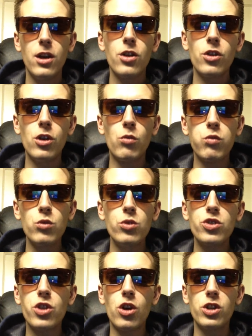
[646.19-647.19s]
You know,
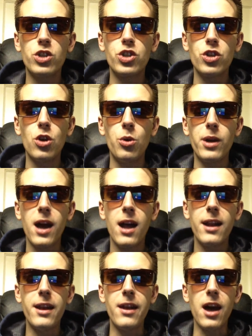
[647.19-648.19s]
Ruslan showed
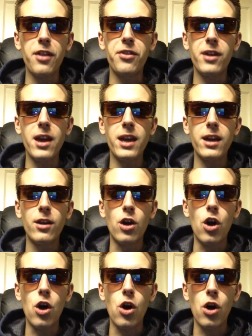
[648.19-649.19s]
nothing at
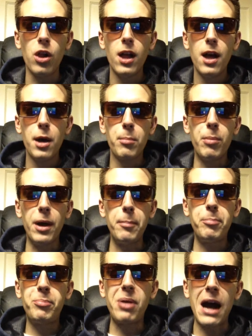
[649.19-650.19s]
all but
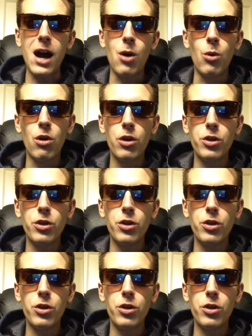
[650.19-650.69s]
power.